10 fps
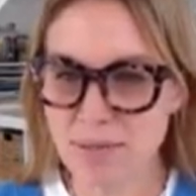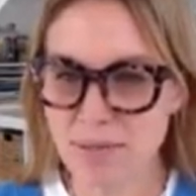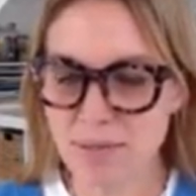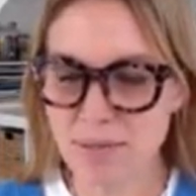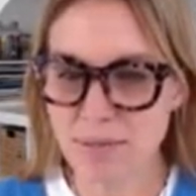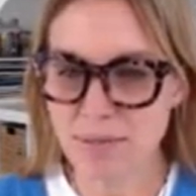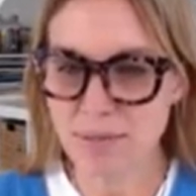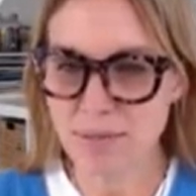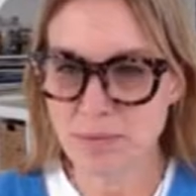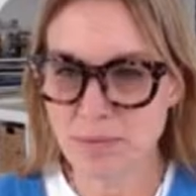
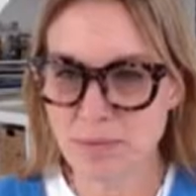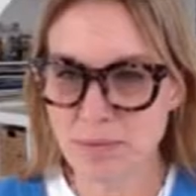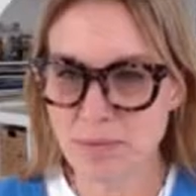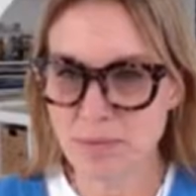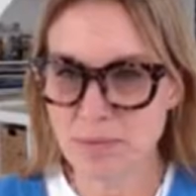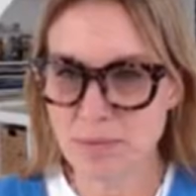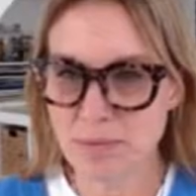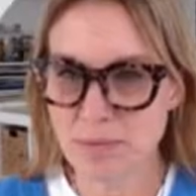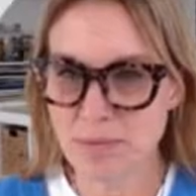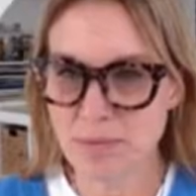
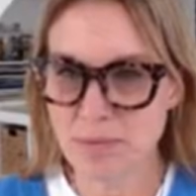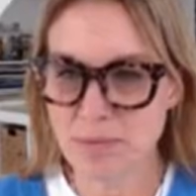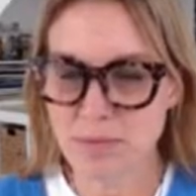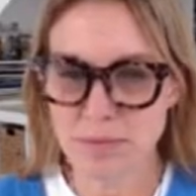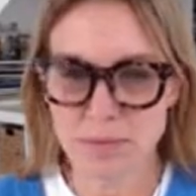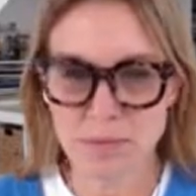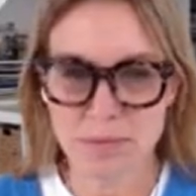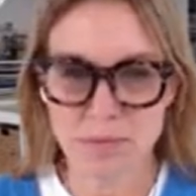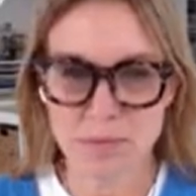Nothing is said.